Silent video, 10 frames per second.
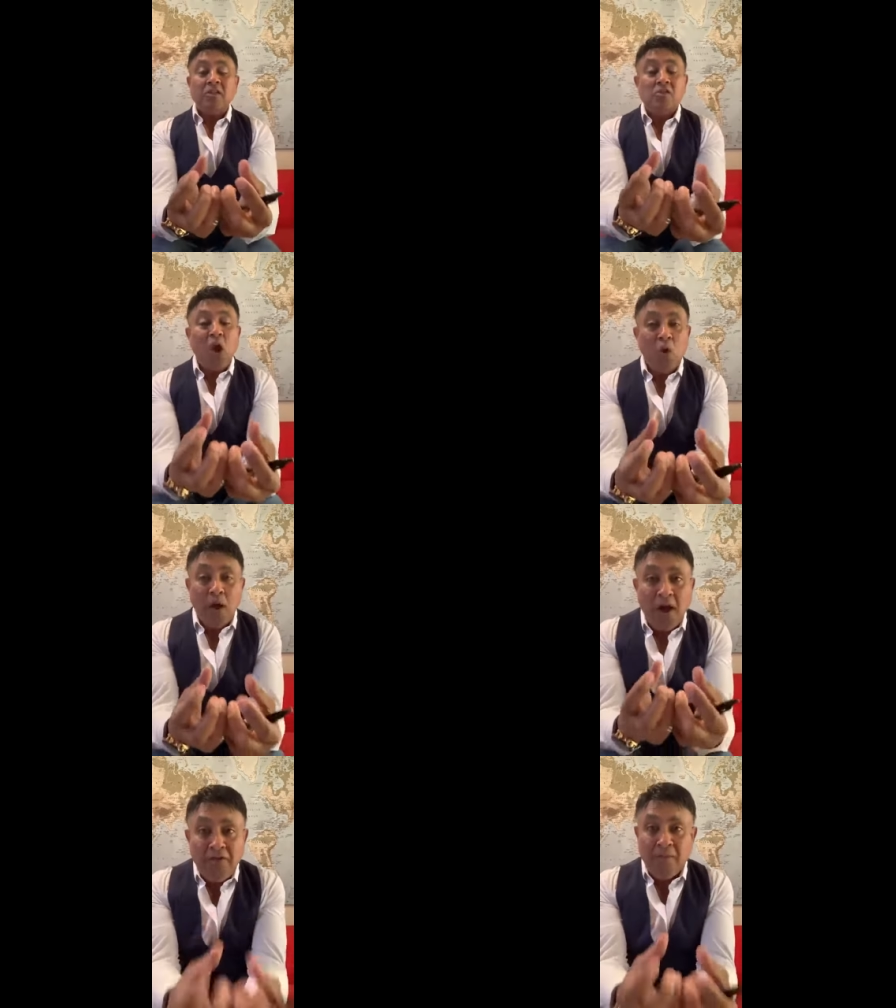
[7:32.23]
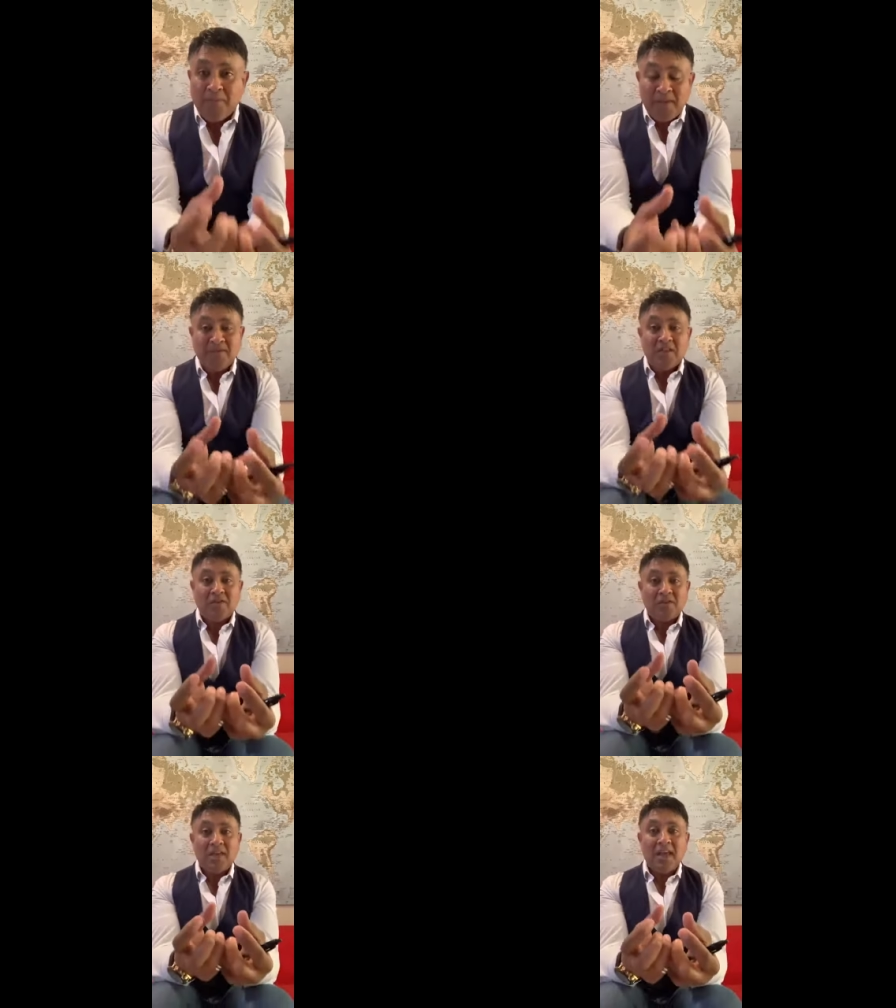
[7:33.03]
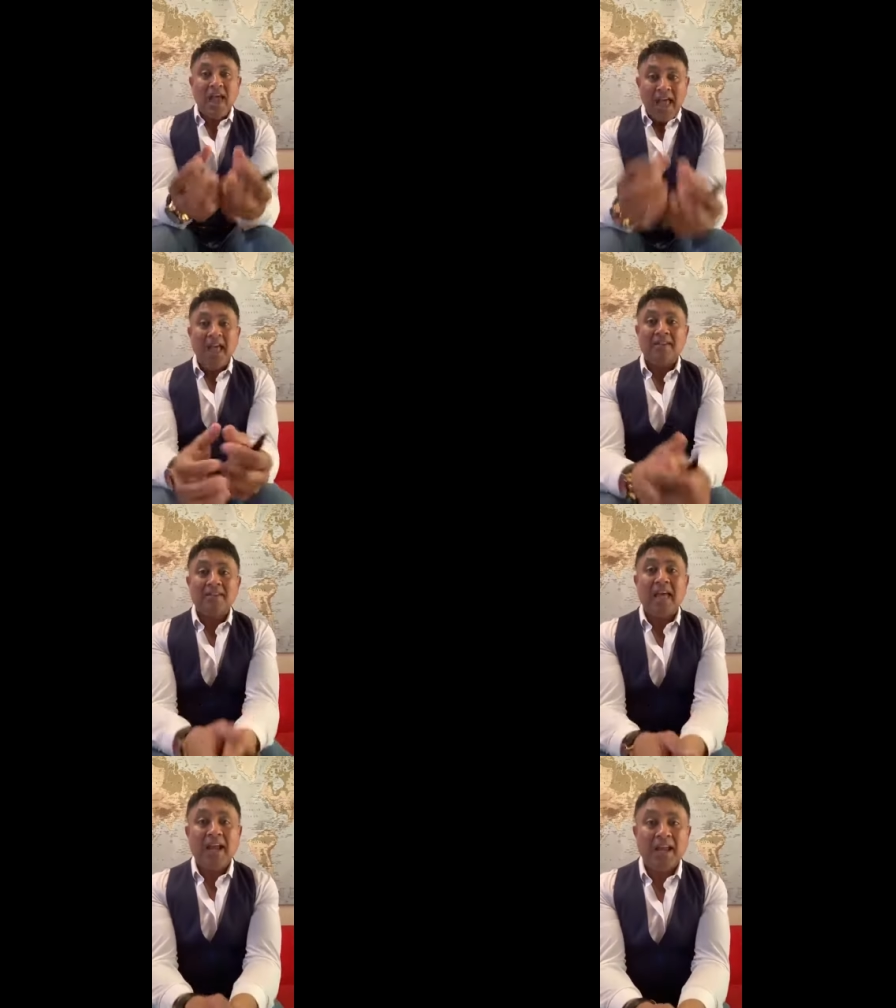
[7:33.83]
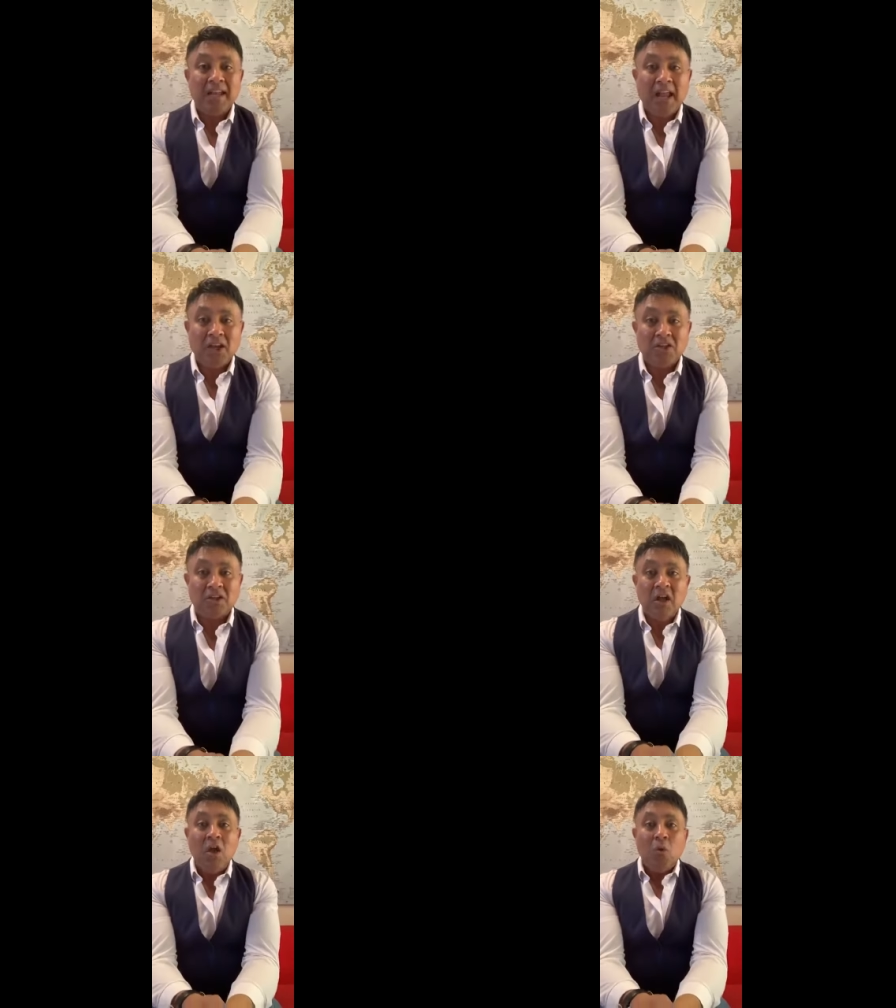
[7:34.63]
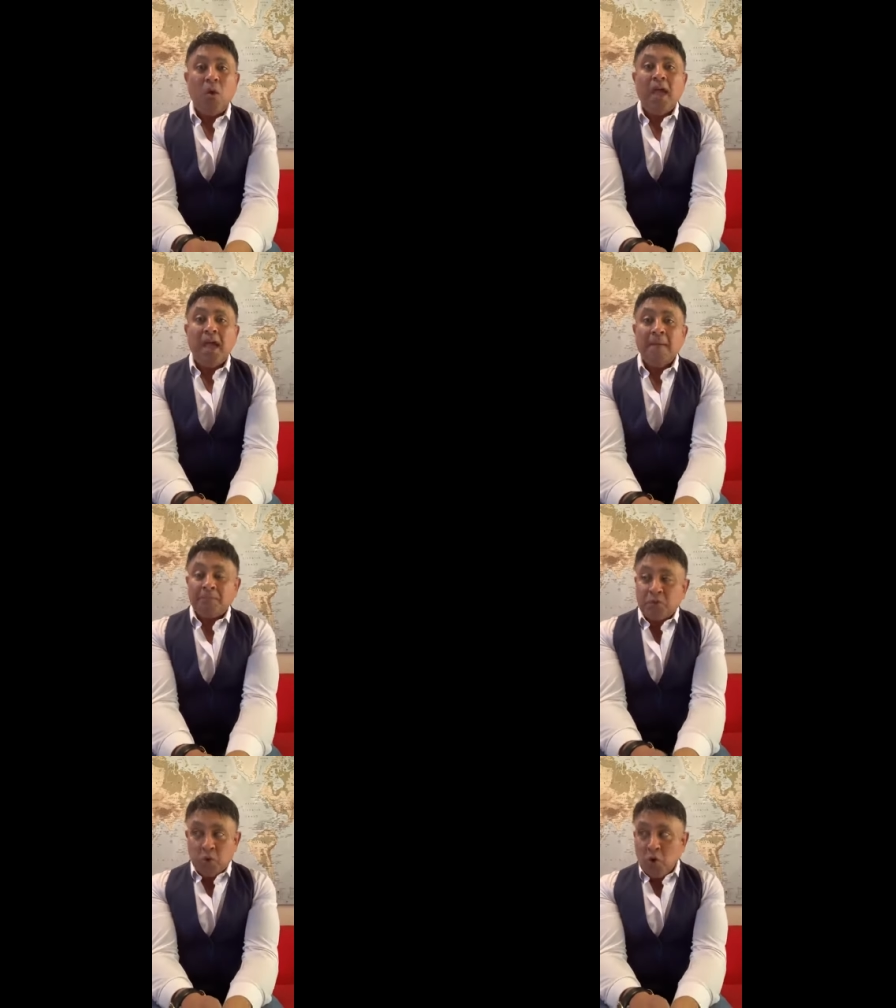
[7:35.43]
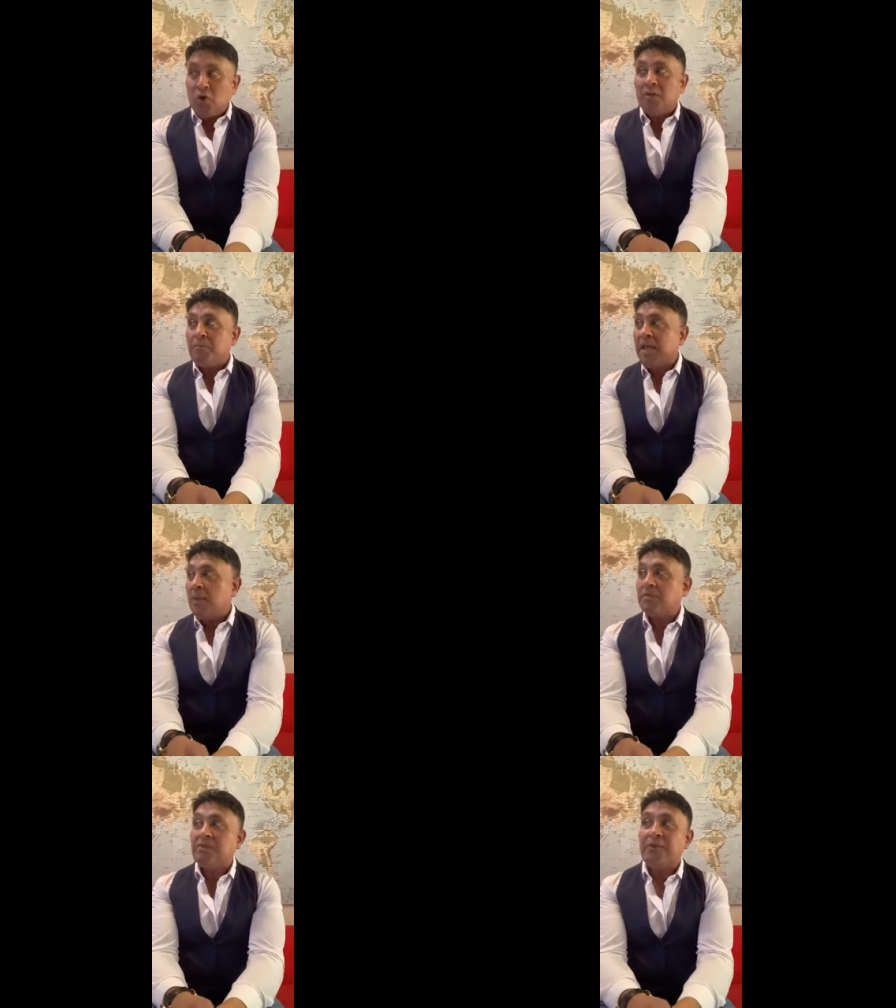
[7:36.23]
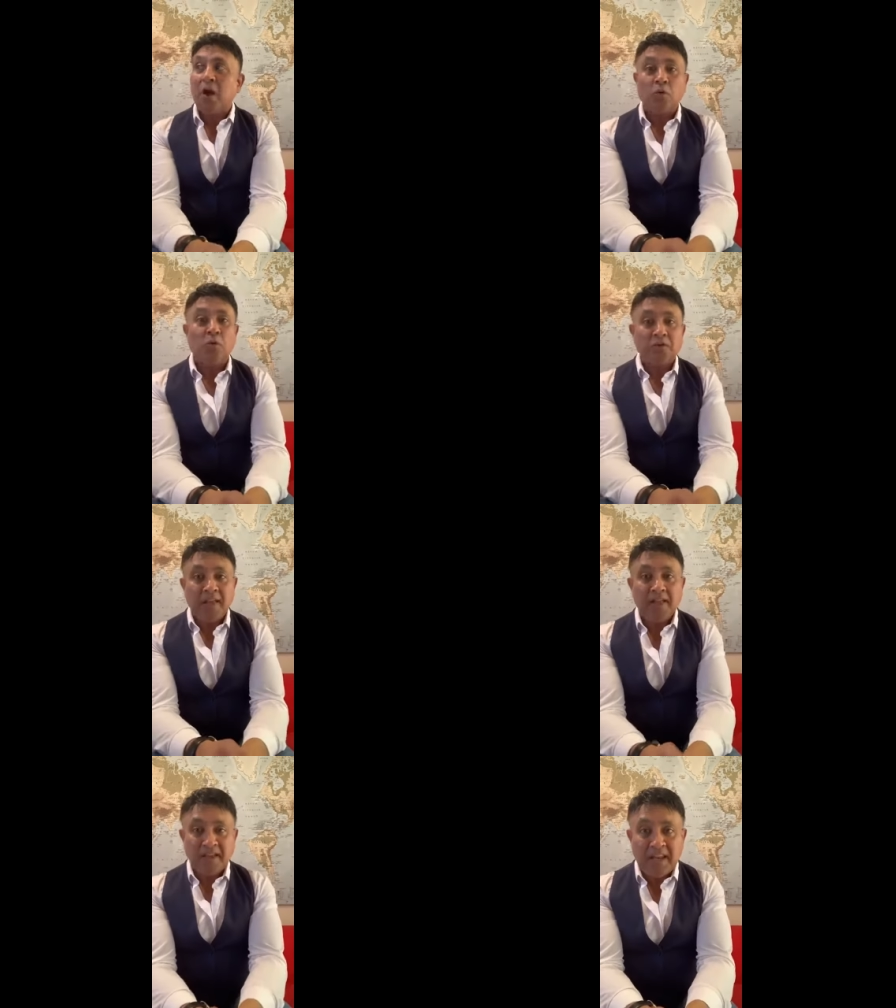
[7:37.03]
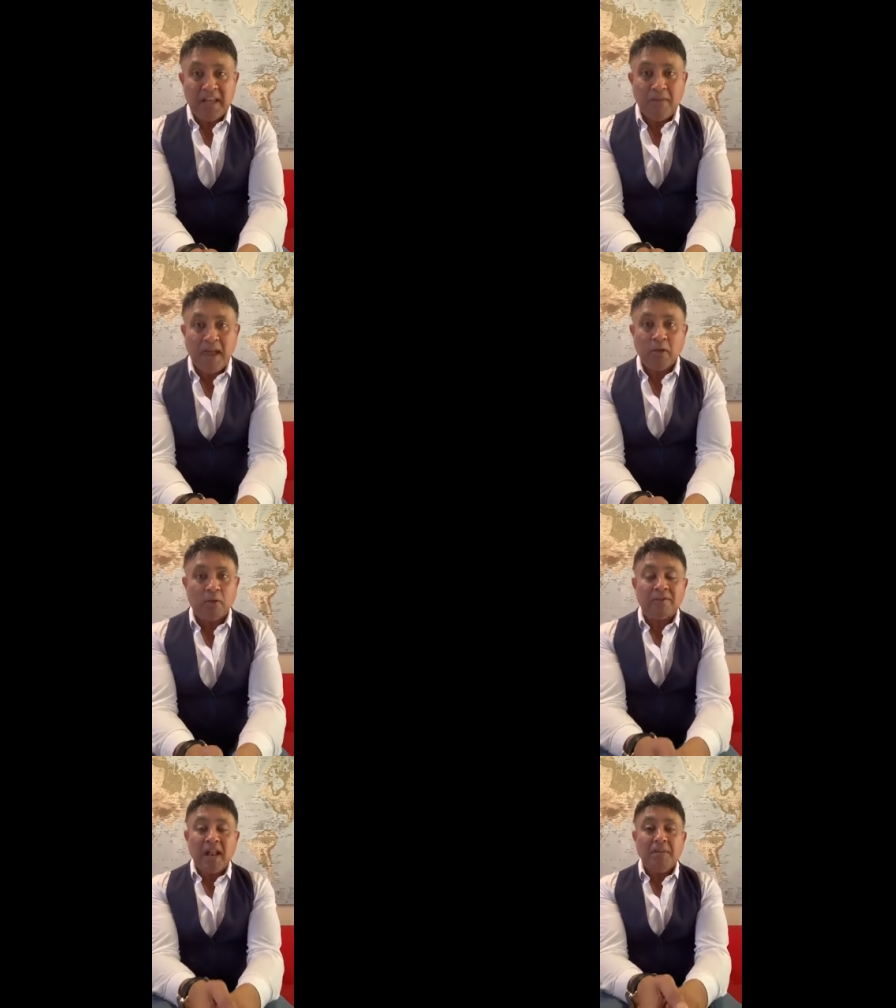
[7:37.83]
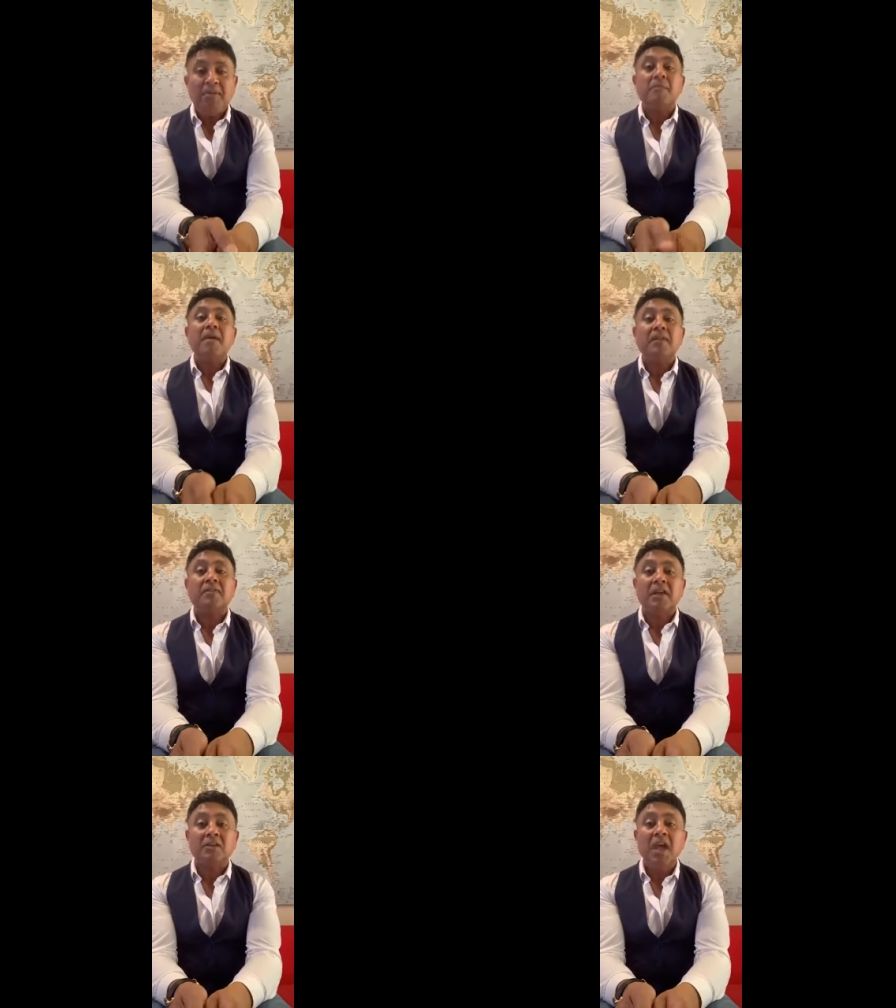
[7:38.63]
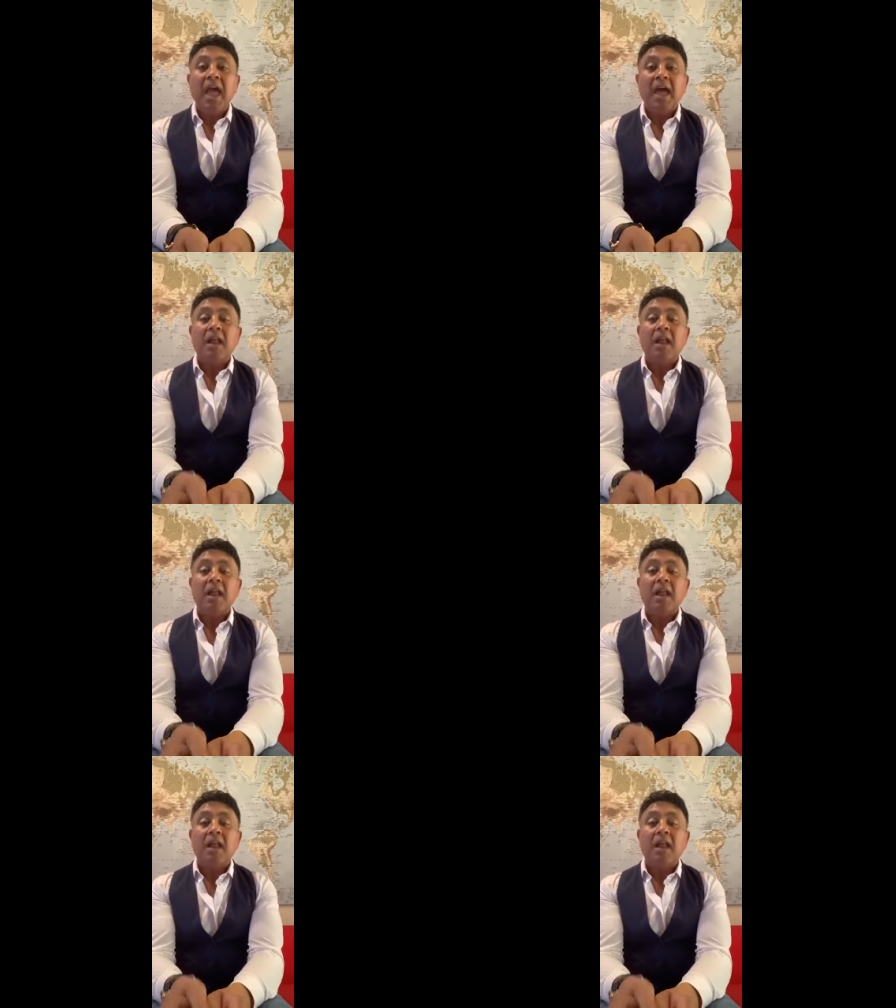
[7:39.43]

No other business has that connection where you can pick up the phone or send an email or send me a message